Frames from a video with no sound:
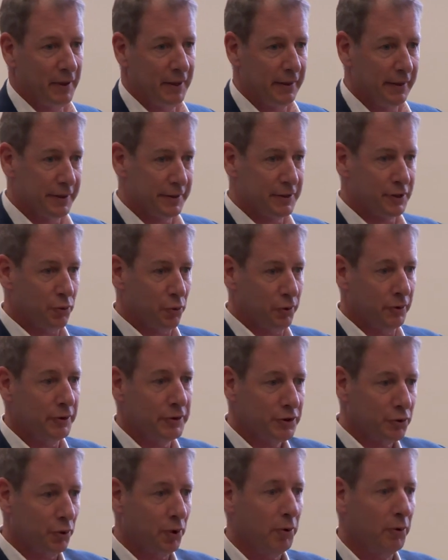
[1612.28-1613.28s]
mean, the story, the
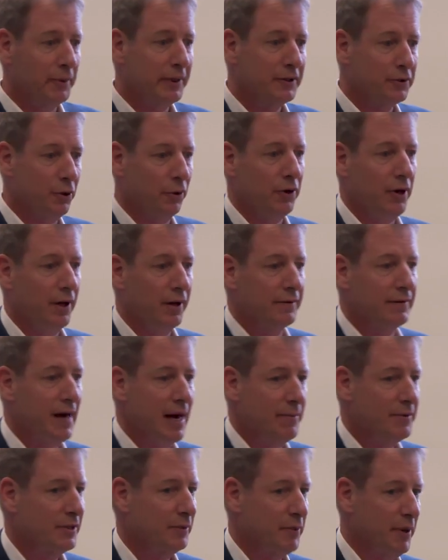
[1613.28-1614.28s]
story we're being told all the
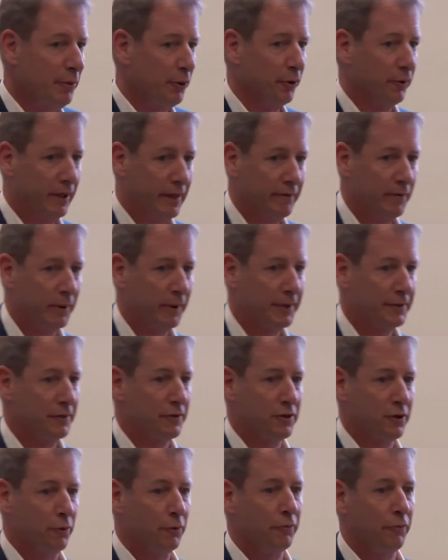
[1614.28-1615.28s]
time is that people are leaving because
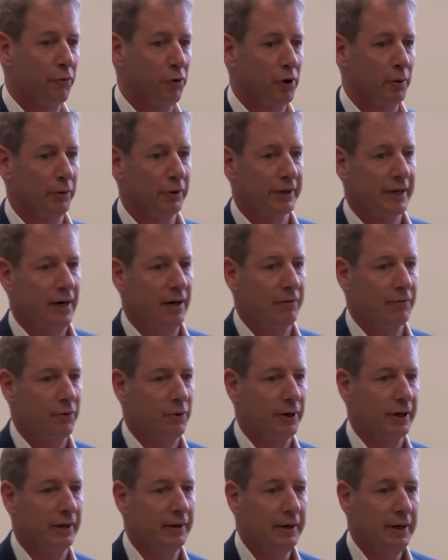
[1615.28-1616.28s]
it's so affordable in
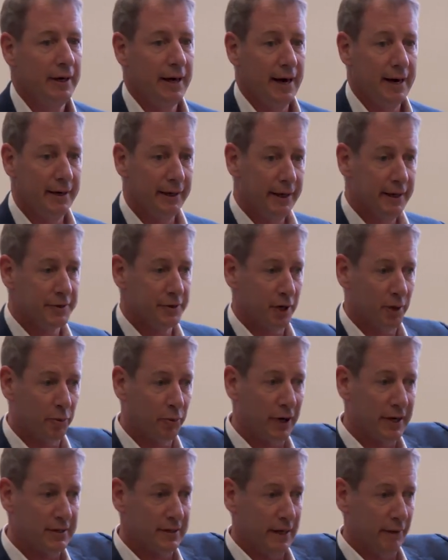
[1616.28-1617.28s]
California. And it is on a
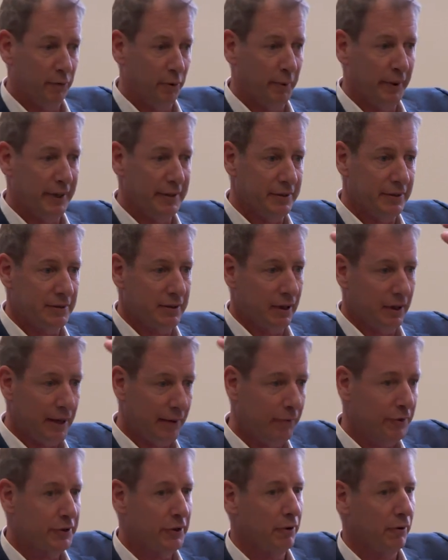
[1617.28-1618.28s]
price level basis. The
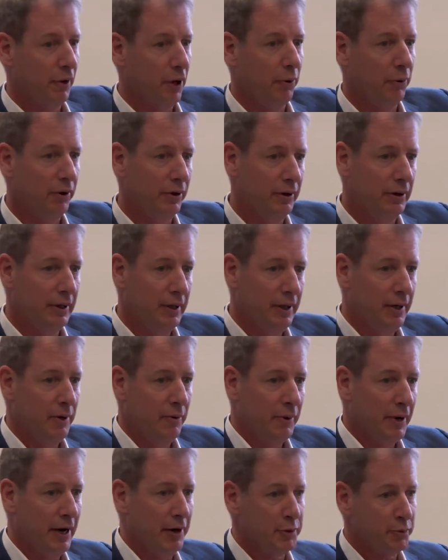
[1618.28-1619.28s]
levels are lower,
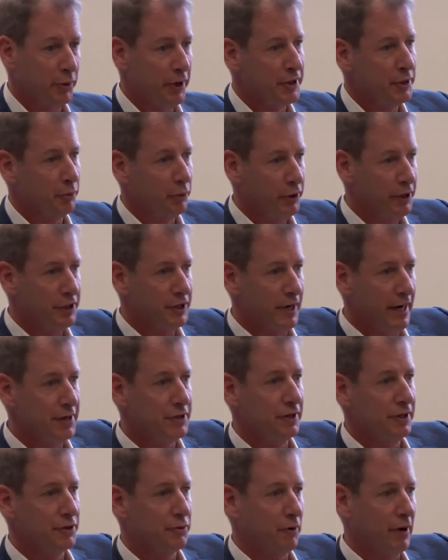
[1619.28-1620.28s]
but house price
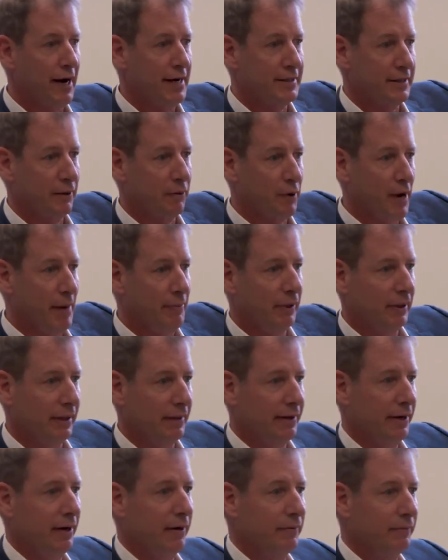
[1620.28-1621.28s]
appreciation is rising rapidly
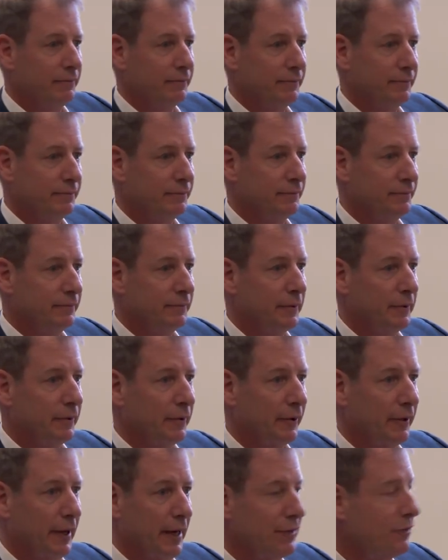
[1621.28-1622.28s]
there.
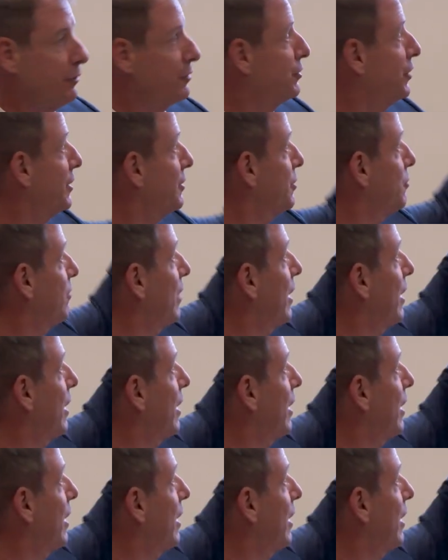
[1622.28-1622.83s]
Okay, so just as